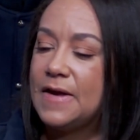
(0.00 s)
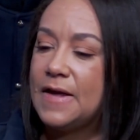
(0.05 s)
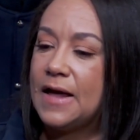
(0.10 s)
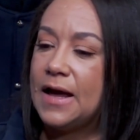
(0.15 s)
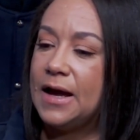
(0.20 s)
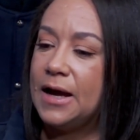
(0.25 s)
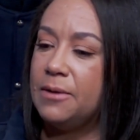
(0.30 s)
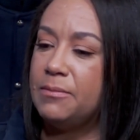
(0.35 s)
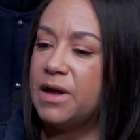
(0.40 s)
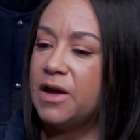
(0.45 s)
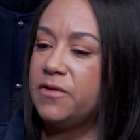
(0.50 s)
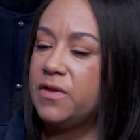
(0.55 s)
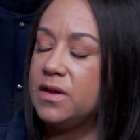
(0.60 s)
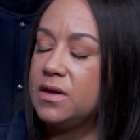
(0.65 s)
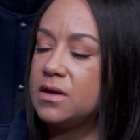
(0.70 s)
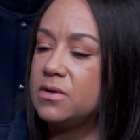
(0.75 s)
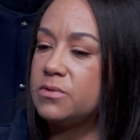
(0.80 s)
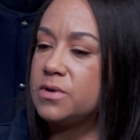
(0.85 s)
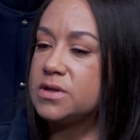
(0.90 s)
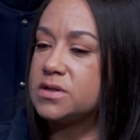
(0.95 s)
I think
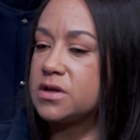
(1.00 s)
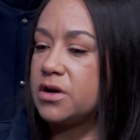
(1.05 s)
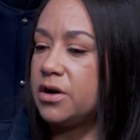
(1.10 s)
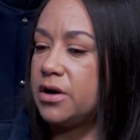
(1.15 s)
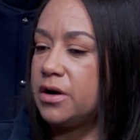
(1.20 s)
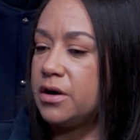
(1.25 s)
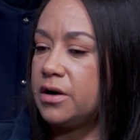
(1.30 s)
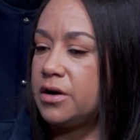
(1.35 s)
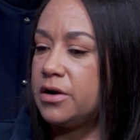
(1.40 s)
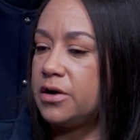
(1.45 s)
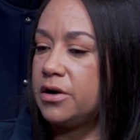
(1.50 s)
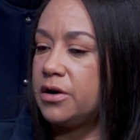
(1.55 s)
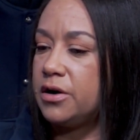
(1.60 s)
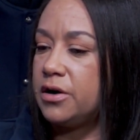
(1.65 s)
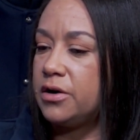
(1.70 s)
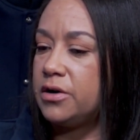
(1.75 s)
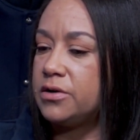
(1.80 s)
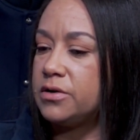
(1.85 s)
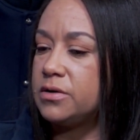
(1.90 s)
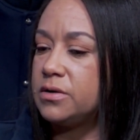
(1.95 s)
it was
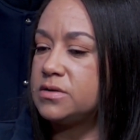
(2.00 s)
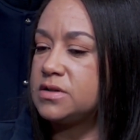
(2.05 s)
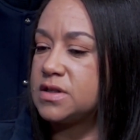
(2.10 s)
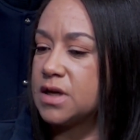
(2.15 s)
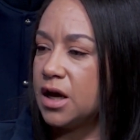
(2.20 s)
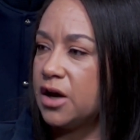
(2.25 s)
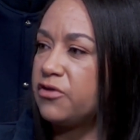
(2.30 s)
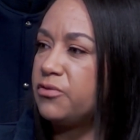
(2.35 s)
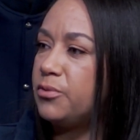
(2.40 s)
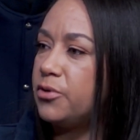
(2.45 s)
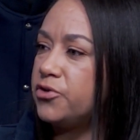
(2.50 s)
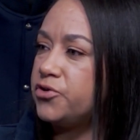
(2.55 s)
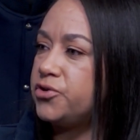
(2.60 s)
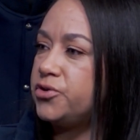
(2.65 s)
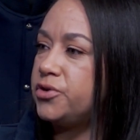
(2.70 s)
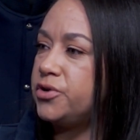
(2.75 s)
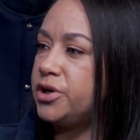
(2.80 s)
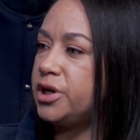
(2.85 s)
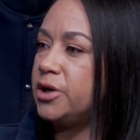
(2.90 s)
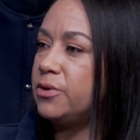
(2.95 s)
her sophomore,
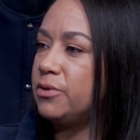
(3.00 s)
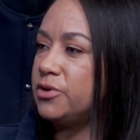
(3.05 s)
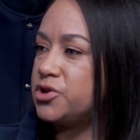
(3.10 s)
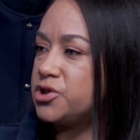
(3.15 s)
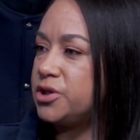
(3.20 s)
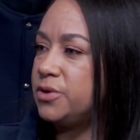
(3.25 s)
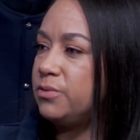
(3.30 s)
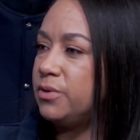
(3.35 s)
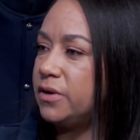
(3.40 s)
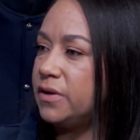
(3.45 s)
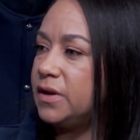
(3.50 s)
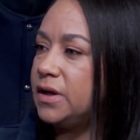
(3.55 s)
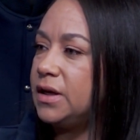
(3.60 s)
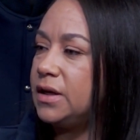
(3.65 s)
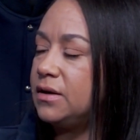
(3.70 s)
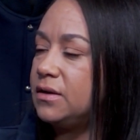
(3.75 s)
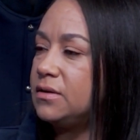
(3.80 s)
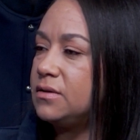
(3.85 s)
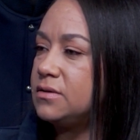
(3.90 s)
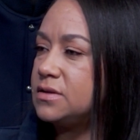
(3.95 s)
junior year when she
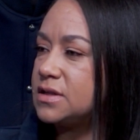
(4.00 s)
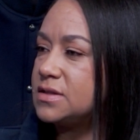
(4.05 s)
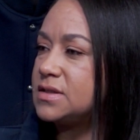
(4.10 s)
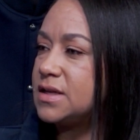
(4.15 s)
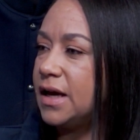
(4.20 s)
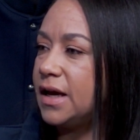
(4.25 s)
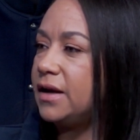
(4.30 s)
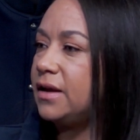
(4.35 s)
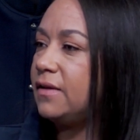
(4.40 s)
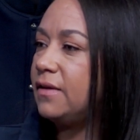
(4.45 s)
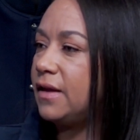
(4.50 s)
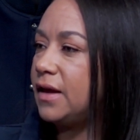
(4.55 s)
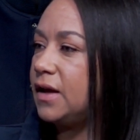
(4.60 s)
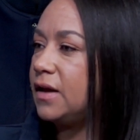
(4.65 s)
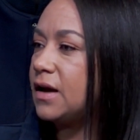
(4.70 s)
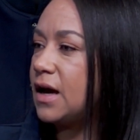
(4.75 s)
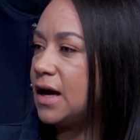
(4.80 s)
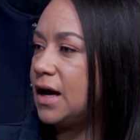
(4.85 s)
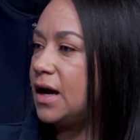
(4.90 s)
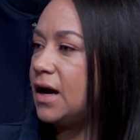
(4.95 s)
really decided, like,
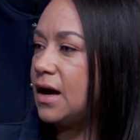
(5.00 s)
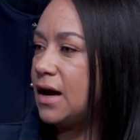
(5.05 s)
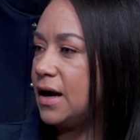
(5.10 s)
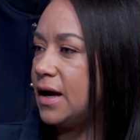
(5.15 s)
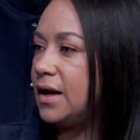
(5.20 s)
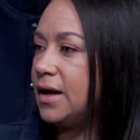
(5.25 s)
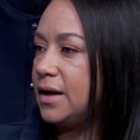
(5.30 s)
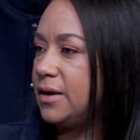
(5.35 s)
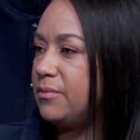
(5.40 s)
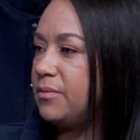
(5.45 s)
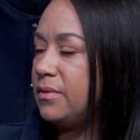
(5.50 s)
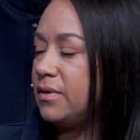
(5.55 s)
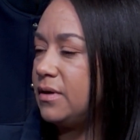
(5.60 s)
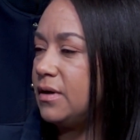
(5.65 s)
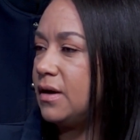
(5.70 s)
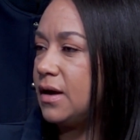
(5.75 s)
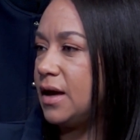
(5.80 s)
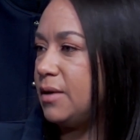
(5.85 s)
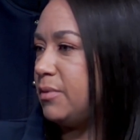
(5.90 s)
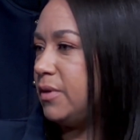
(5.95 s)
I'm
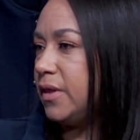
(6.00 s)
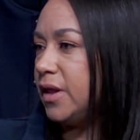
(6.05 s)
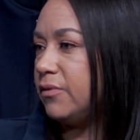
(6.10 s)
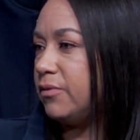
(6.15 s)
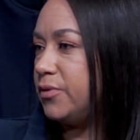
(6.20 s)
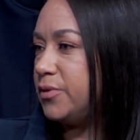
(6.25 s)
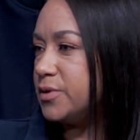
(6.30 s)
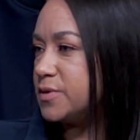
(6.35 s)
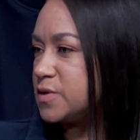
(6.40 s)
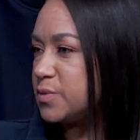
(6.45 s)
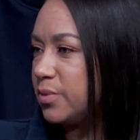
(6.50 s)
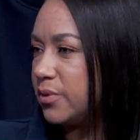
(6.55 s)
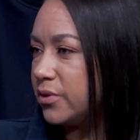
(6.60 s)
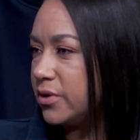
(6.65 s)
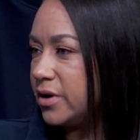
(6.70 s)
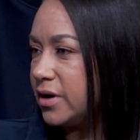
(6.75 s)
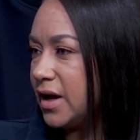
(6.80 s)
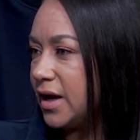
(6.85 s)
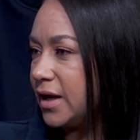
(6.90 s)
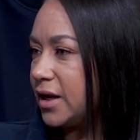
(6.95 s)
in love with this
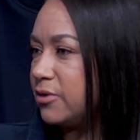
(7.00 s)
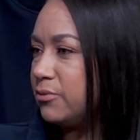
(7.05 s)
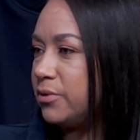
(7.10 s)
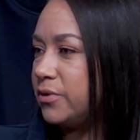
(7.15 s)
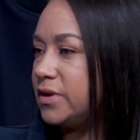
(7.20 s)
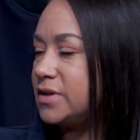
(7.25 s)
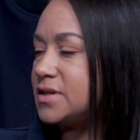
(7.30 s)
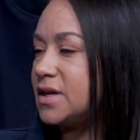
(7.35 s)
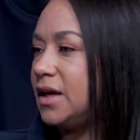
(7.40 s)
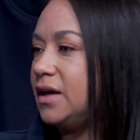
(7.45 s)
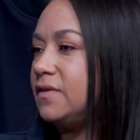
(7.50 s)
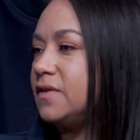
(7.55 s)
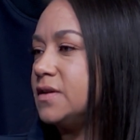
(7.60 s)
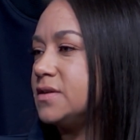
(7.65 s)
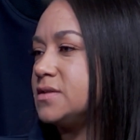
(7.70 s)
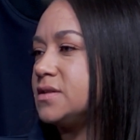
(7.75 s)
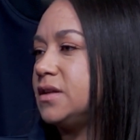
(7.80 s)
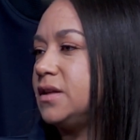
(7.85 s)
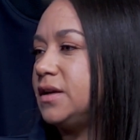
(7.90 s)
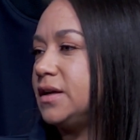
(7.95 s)
sport. I can really take this
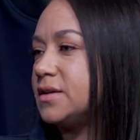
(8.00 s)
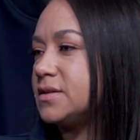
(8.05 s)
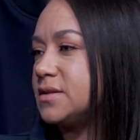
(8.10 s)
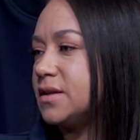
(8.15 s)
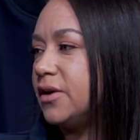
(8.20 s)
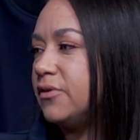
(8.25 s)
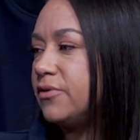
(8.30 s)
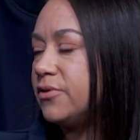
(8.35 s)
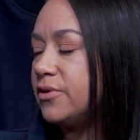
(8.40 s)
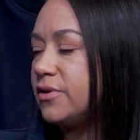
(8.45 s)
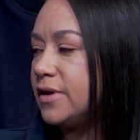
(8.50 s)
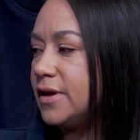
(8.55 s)
to the next level.